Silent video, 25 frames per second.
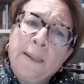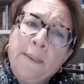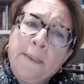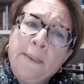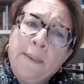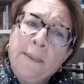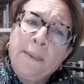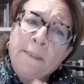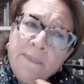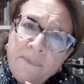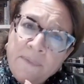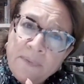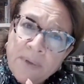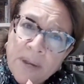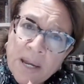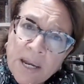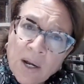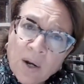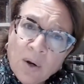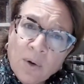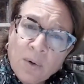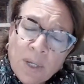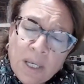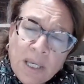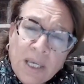
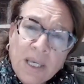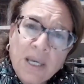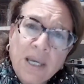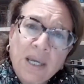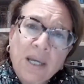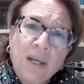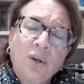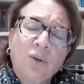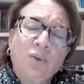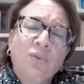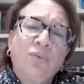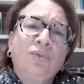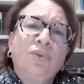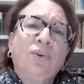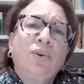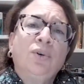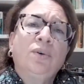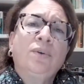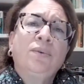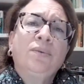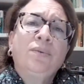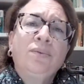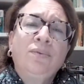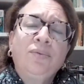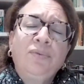very
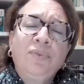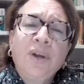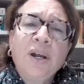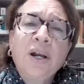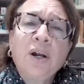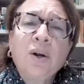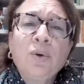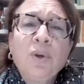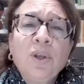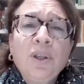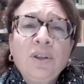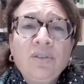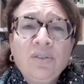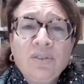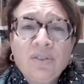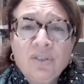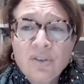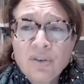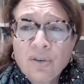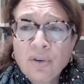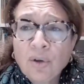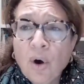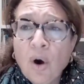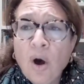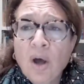careful, very
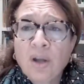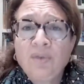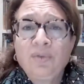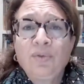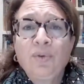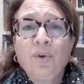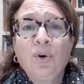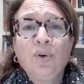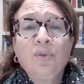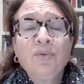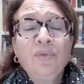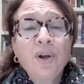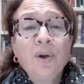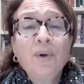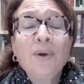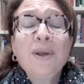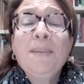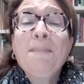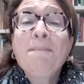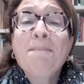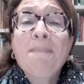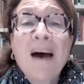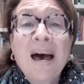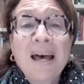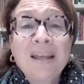thoughtful, very
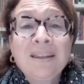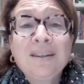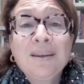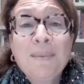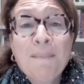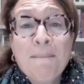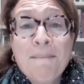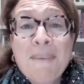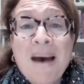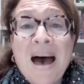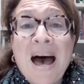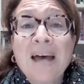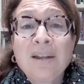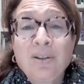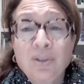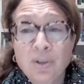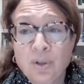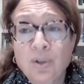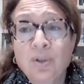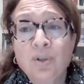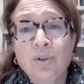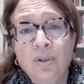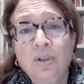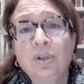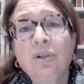
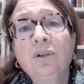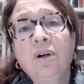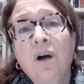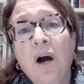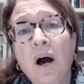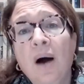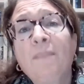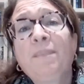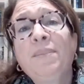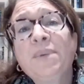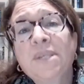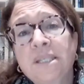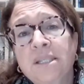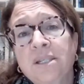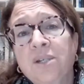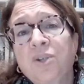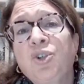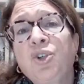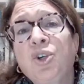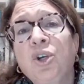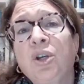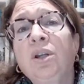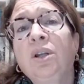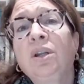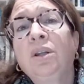mathematical
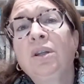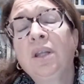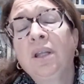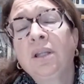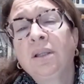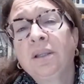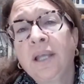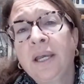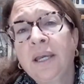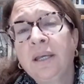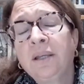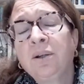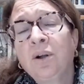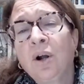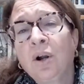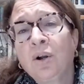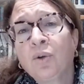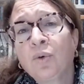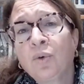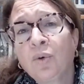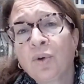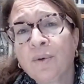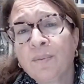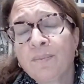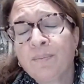composition that
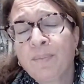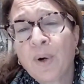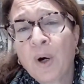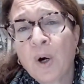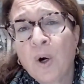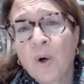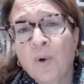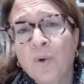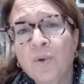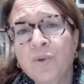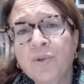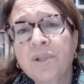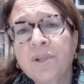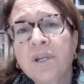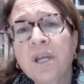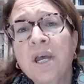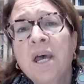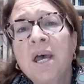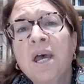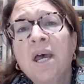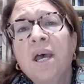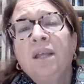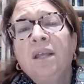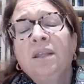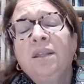Leonardo composed
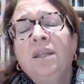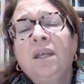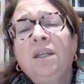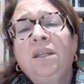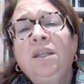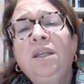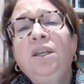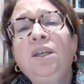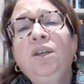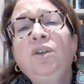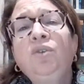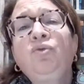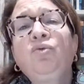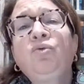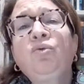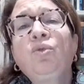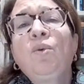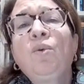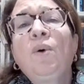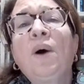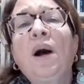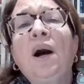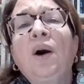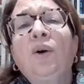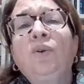that he
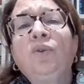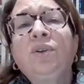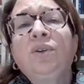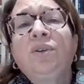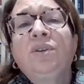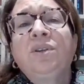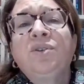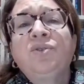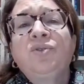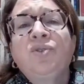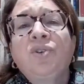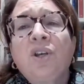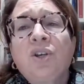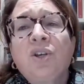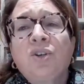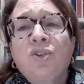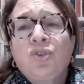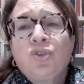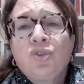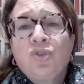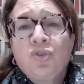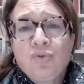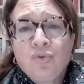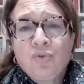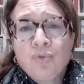drew out this
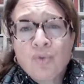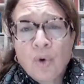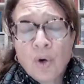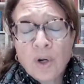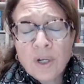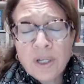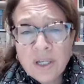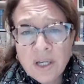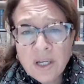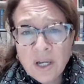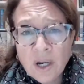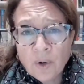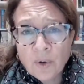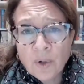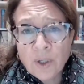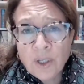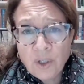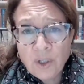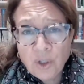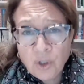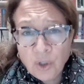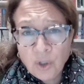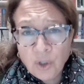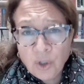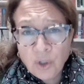extraordinary
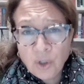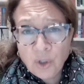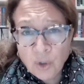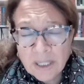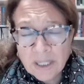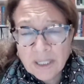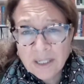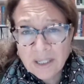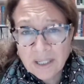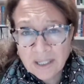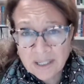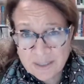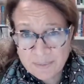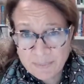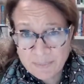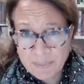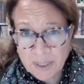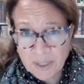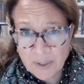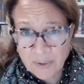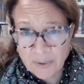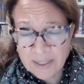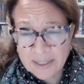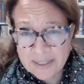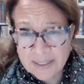human
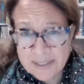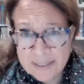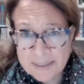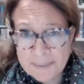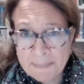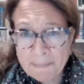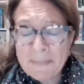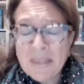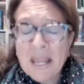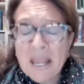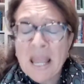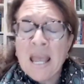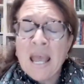experience.